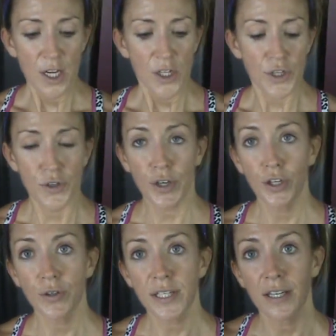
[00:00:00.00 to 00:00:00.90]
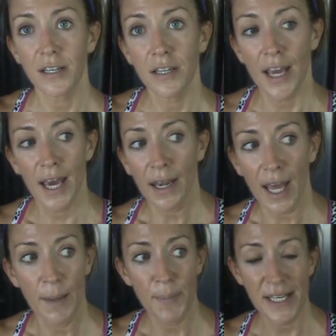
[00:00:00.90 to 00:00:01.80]
So you can use it And,
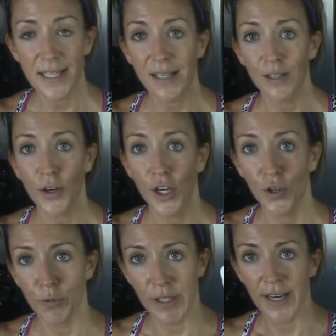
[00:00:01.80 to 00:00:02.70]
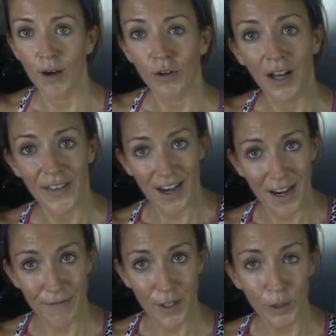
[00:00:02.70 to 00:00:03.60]
and basically look at your readout on the
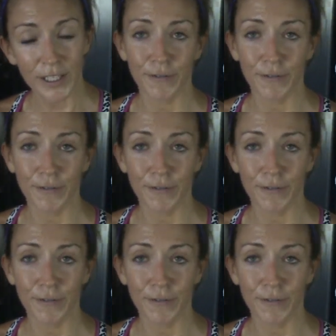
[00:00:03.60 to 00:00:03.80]
iPhone.